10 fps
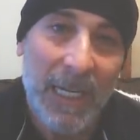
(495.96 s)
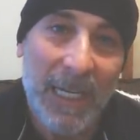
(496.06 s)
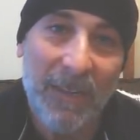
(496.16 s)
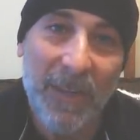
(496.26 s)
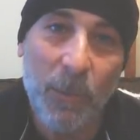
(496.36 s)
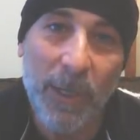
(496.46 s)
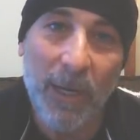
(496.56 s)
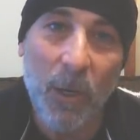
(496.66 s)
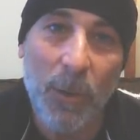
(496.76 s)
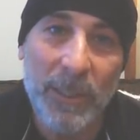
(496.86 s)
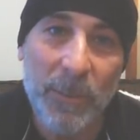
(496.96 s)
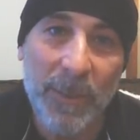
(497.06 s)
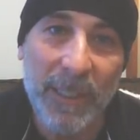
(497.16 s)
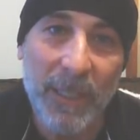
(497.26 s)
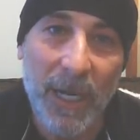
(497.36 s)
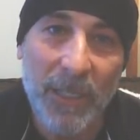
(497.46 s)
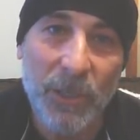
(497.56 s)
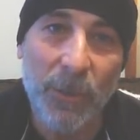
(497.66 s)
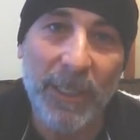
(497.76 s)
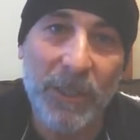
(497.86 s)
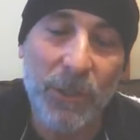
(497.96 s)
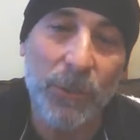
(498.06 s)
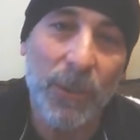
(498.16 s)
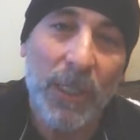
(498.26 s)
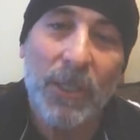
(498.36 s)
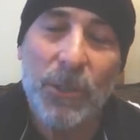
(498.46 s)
that we are going to be trying to